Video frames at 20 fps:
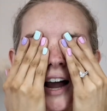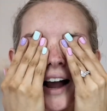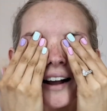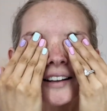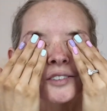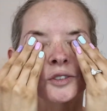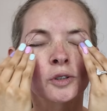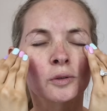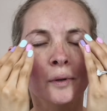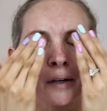
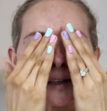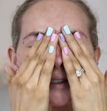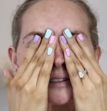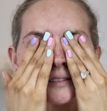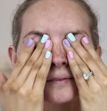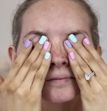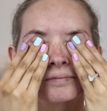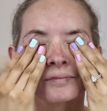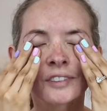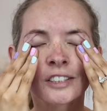As
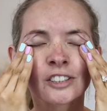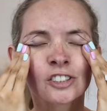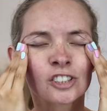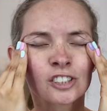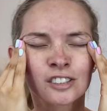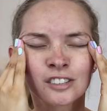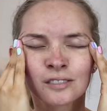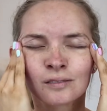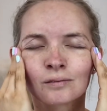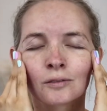always, it's
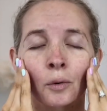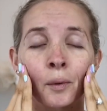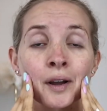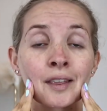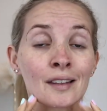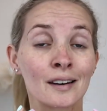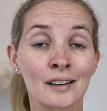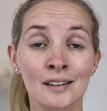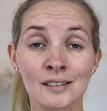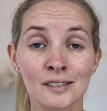just the way
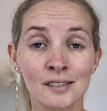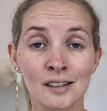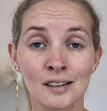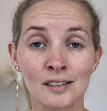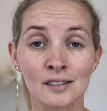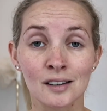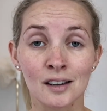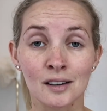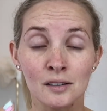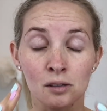that it is
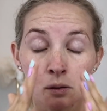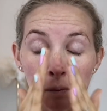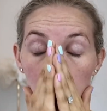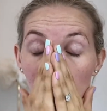these days.